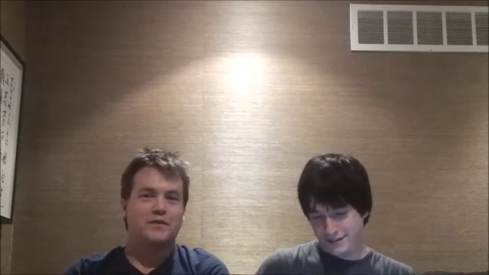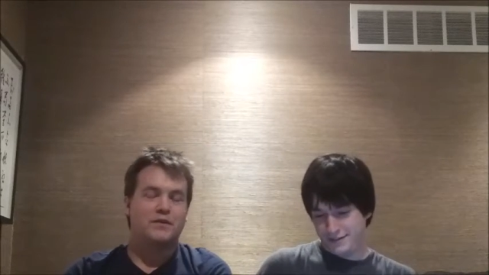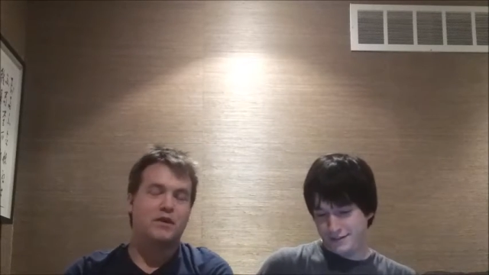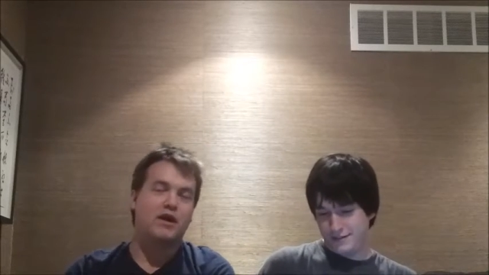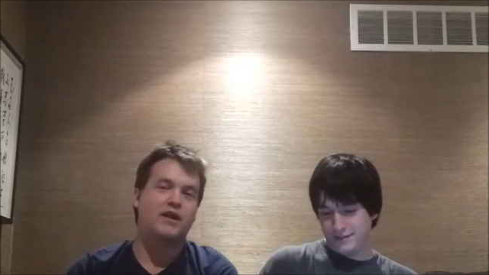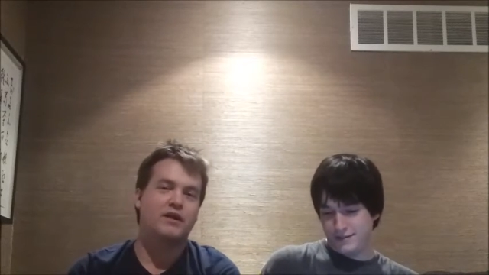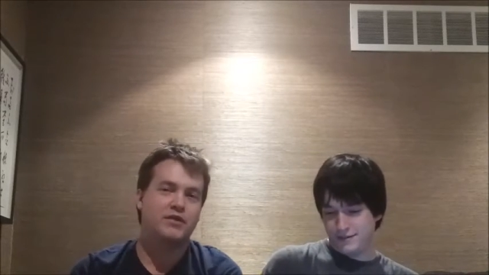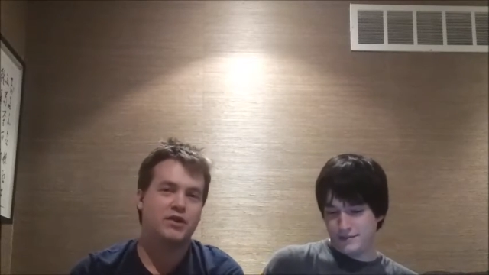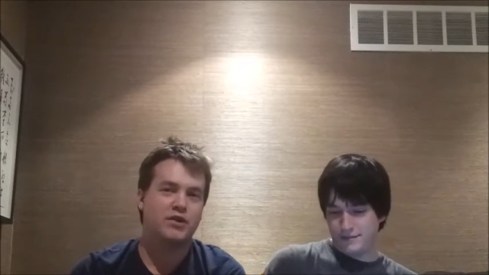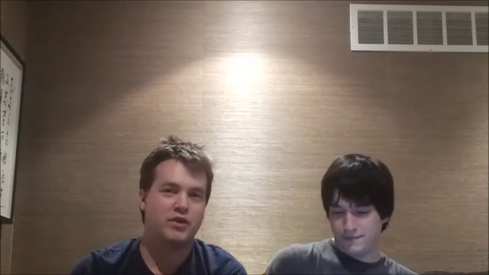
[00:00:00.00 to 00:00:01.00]
Speaker 1: Well, if you
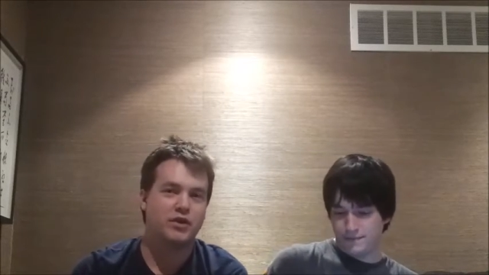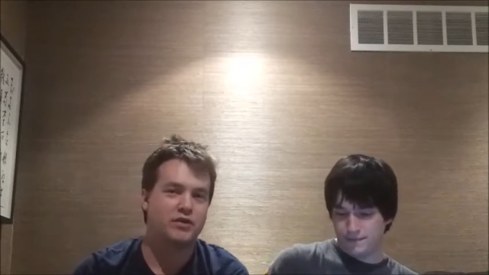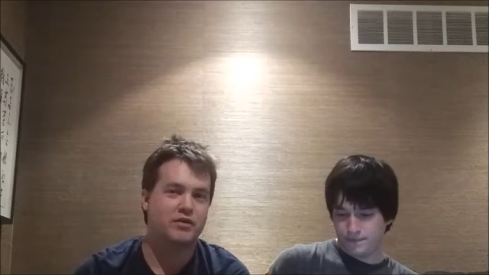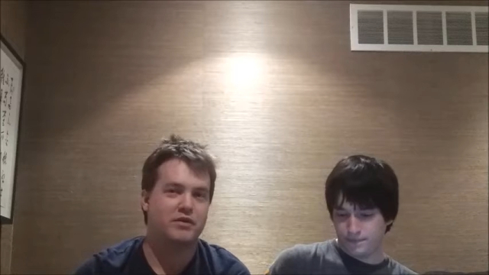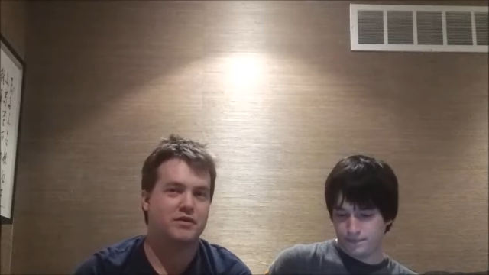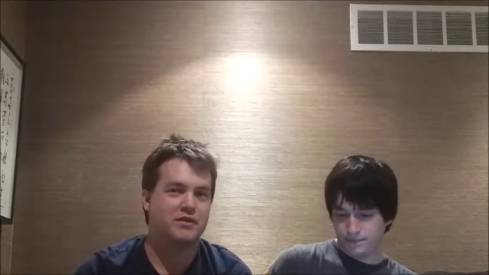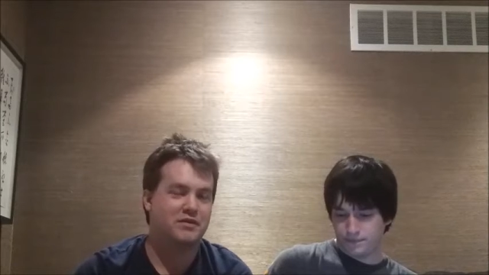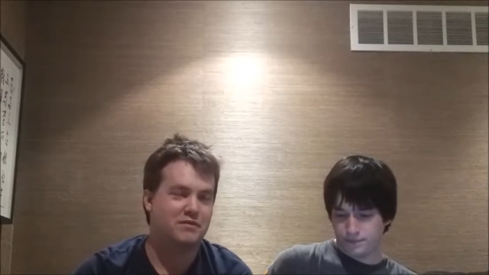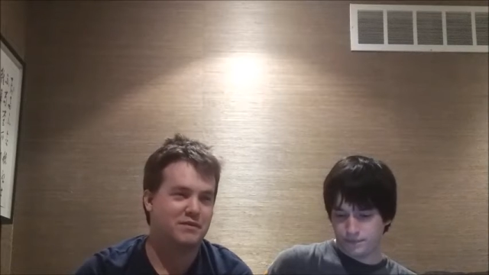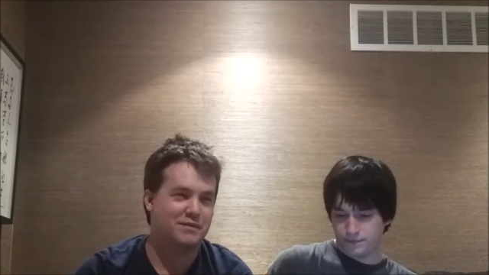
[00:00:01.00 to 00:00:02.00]
don't know,
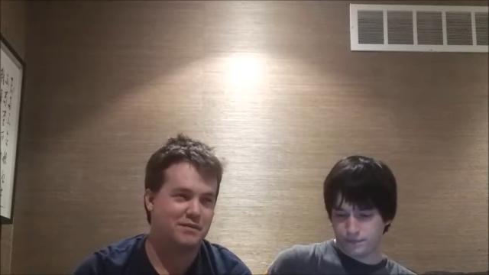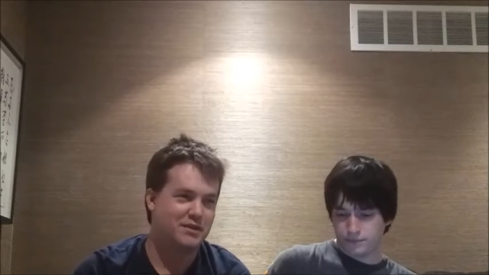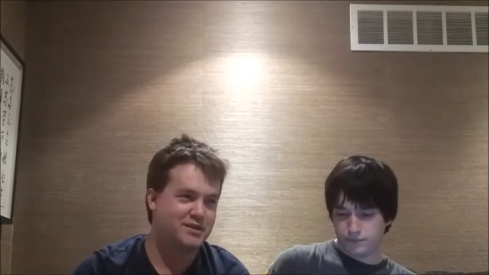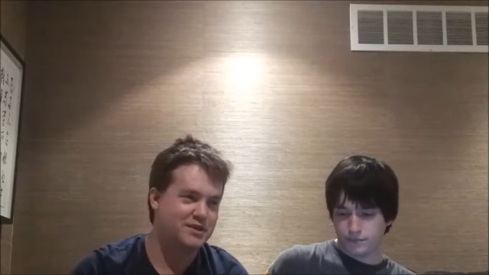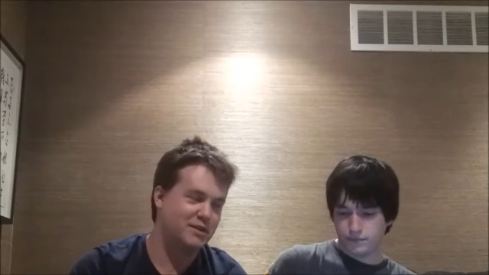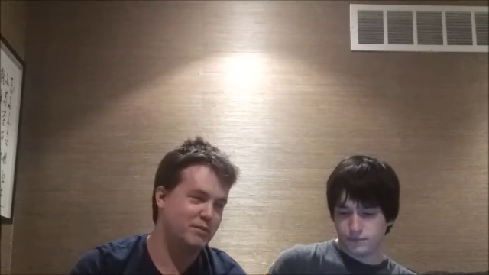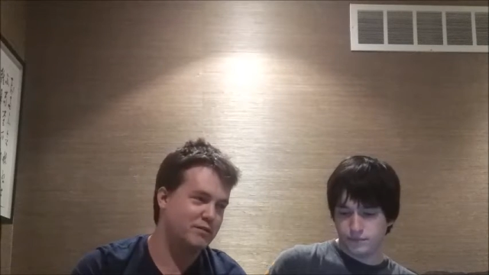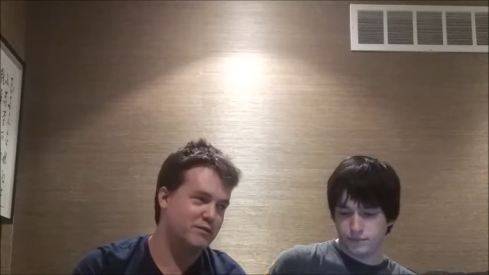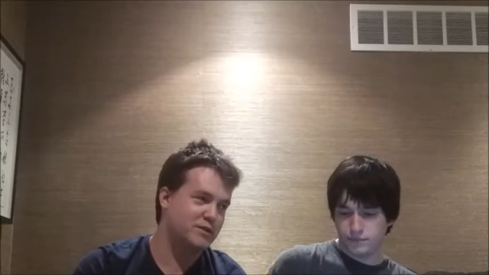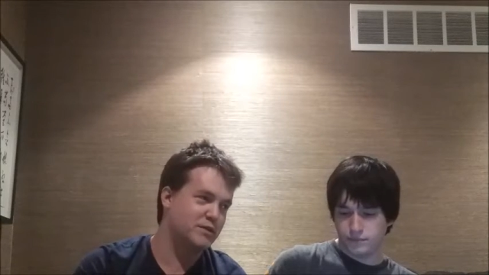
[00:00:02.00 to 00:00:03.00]
this could be the
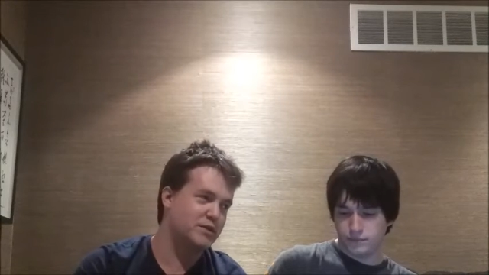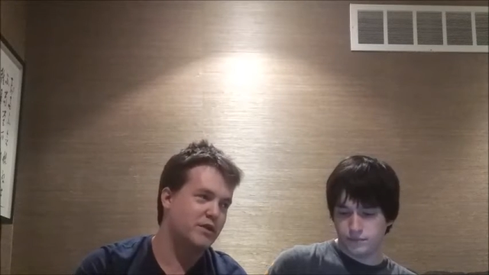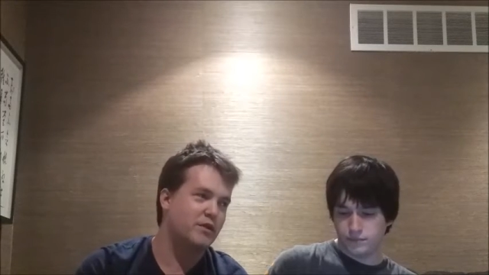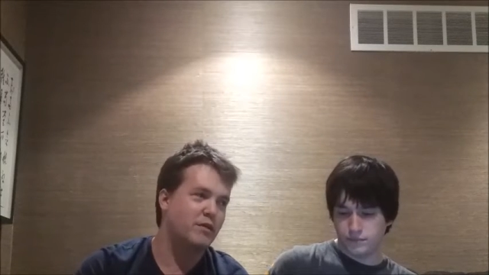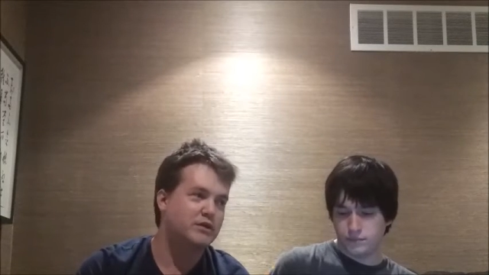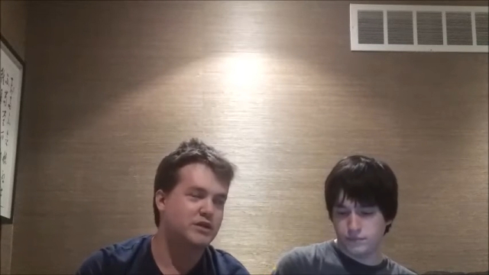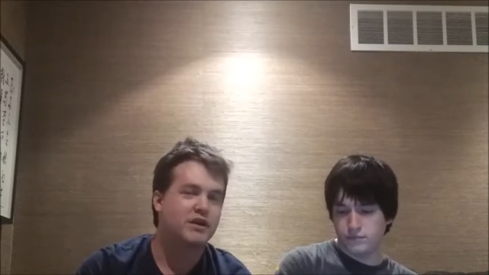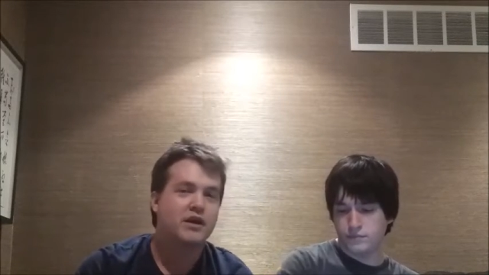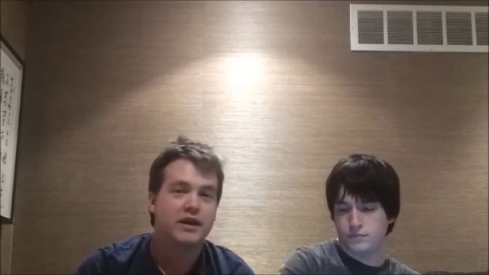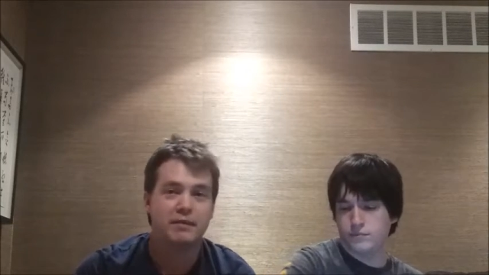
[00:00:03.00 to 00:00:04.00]
first one that they're watching.
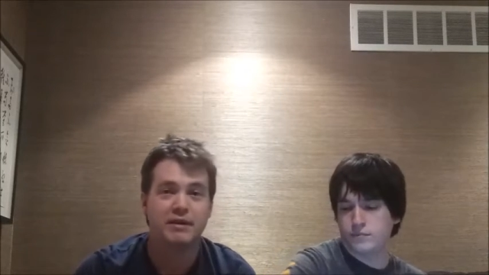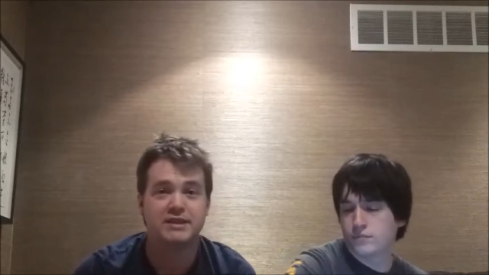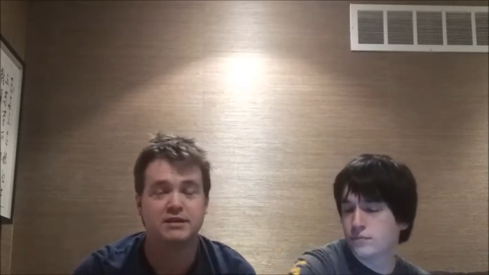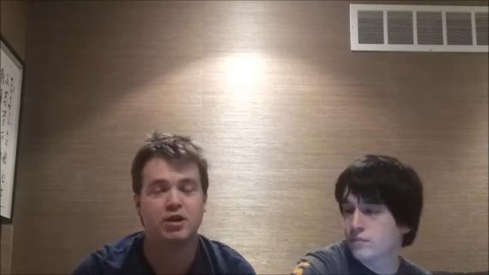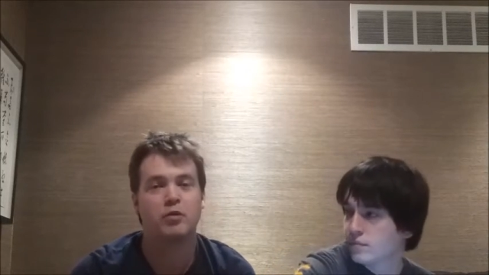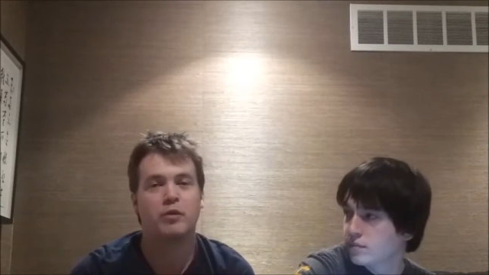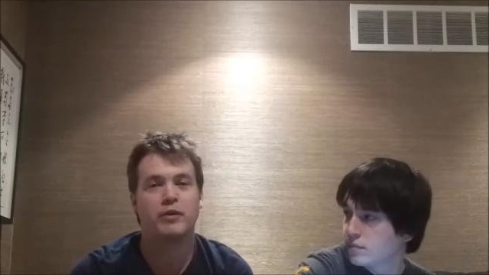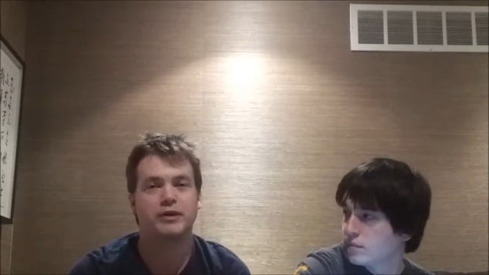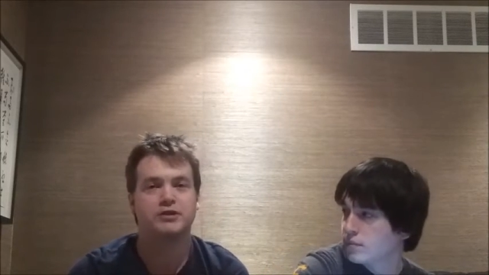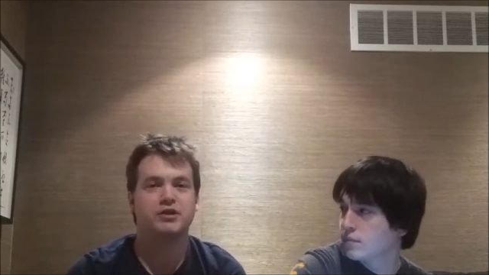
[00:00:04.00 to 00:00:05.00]
Okay, basically what we
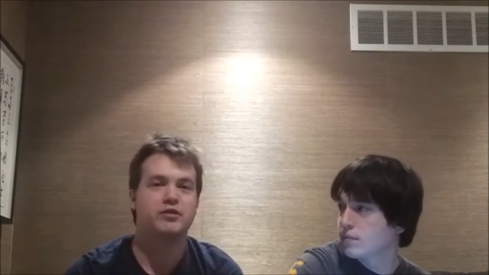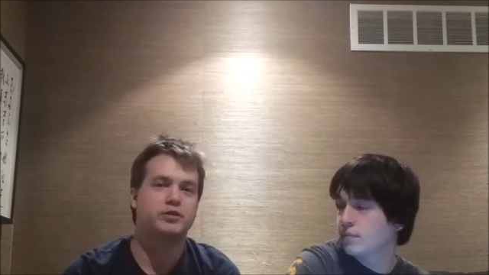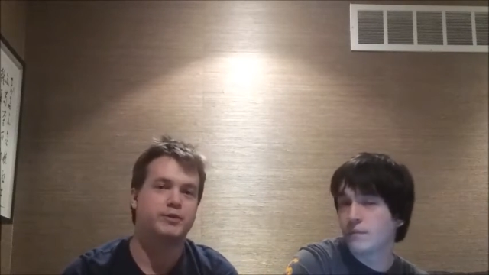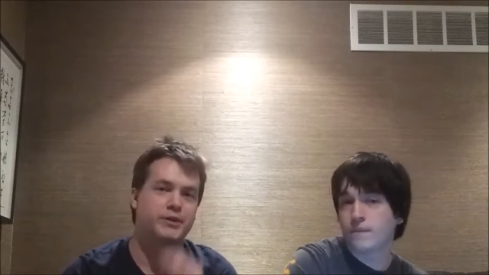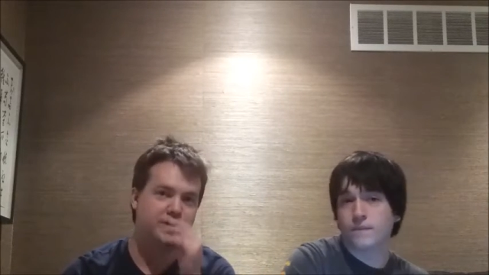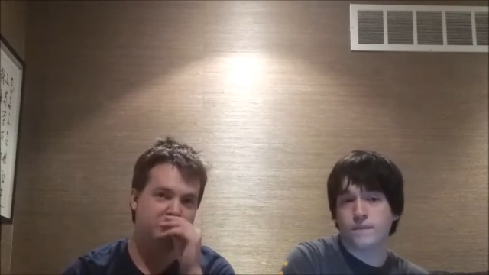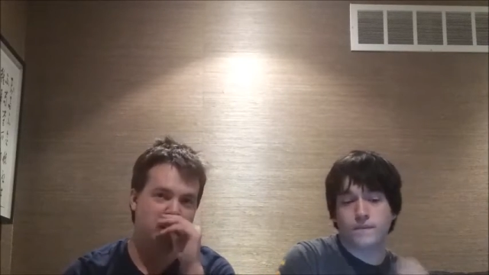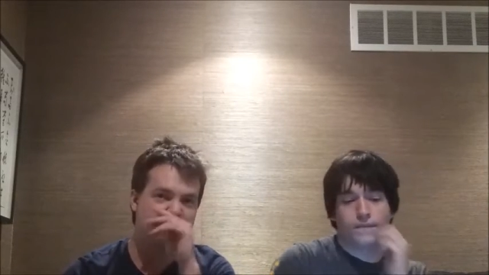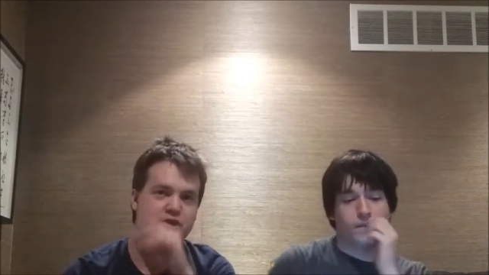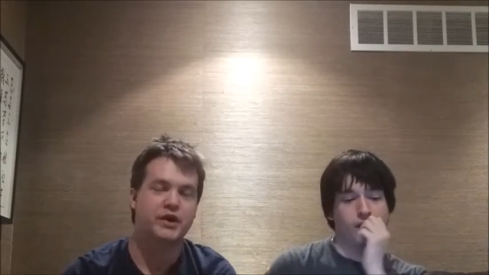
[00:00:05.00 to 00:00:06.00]
usually do is we usually
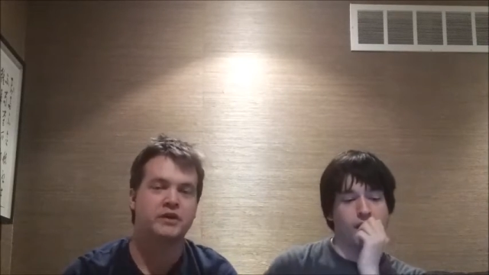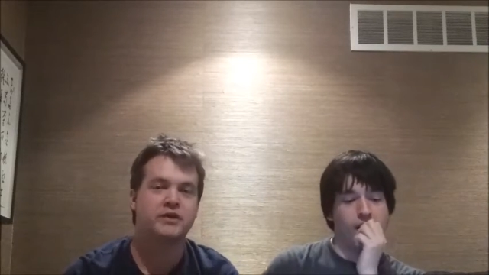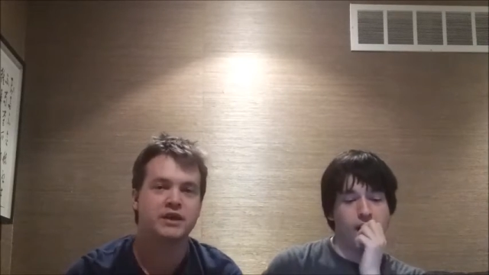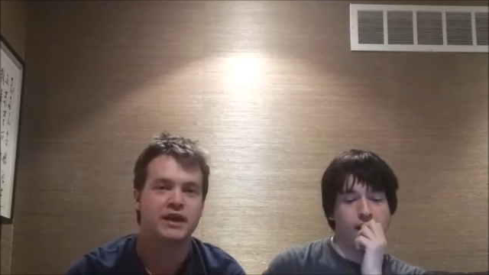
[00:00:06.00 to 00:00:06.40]
watch trailers